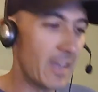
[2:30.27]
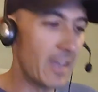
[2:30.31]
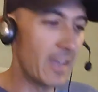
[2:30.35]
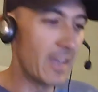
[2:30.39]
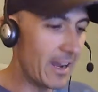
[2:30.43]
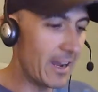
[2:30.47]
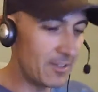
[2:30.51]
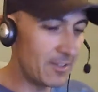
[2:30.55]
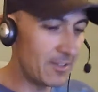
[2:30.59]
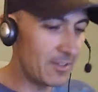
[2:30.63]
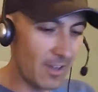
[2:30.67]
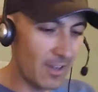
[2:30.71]

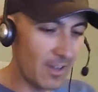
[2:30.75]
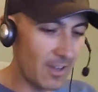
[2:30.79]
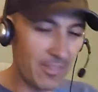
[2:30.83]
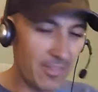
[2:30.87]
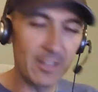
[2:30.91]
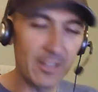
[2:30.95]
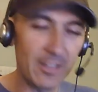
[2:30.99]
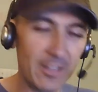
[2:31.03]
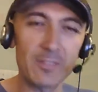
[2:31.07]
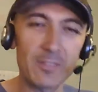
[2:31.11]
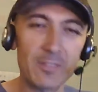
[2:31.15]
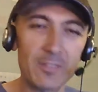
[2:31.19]
And I
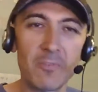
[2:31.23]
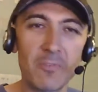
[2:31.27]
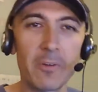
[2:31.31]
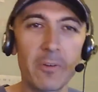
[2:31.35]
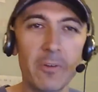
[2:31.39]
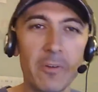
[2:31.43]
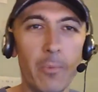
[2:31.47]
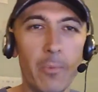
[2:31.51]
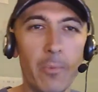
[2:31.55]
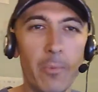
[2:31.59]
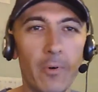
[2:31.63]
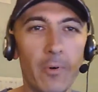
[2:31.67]
think it's a very
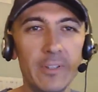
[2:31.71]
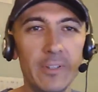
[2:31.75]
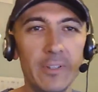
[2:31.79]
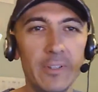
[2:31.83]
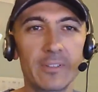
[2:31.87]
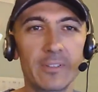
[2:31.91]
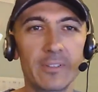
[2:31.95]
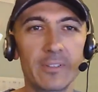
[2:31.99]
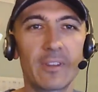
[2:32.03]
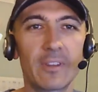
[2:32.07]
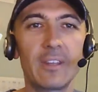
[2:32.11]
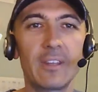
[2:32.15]

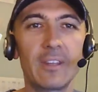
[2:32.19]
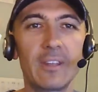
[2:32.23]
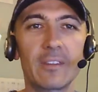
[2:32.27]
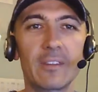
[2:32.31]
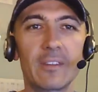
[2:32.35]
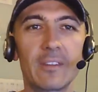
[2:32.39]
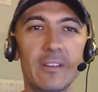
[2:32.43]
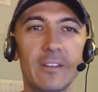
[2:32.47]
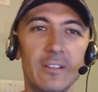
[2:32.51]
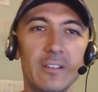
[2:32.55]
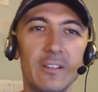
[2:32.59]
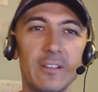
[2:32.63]
poignant thing
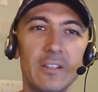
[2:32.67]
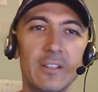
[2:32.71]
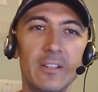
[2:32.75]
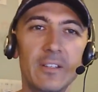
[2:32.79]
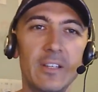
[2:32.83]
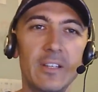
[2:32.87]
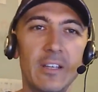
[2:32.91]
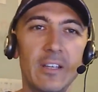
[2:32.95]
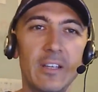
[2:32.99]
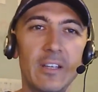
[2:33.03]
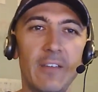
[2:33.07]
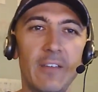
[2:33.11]
that
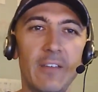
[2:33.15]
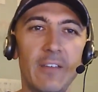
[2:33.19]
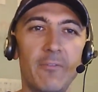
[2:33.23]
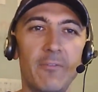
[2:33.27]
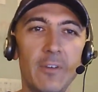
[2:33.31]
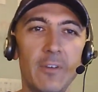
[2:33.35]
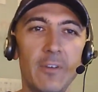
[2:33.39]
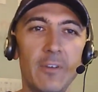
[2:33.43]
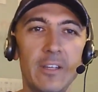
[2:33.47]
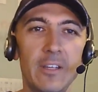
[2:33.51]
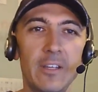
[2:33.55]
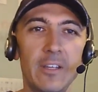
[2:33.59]
if
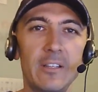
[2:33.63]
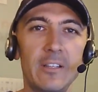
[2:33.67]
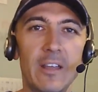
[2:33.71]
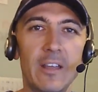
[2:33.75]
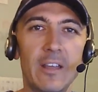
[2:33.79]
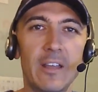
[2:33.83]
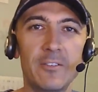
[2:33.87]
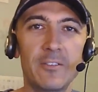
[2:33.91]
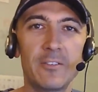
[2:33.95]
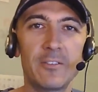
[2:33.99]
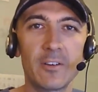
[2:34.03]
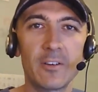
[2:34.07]
we
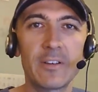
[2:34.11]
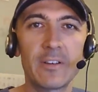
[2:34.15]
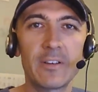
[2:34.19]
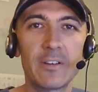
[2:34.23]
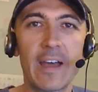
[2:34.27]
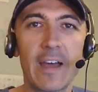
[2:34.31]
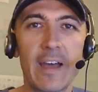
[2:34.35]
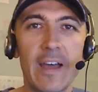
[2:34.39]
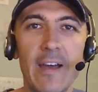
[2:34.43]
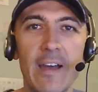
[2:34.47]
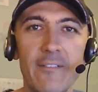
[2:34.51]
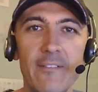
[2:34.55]
don't
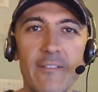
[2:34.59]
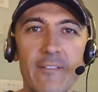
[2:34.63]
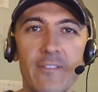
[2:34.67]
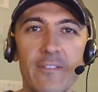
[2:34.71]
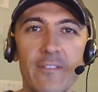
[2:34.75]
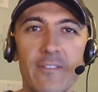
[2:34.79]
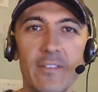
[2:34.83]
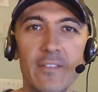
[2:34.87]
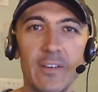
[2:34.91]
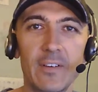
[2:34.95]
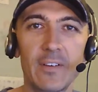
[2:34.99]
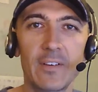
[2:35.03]
have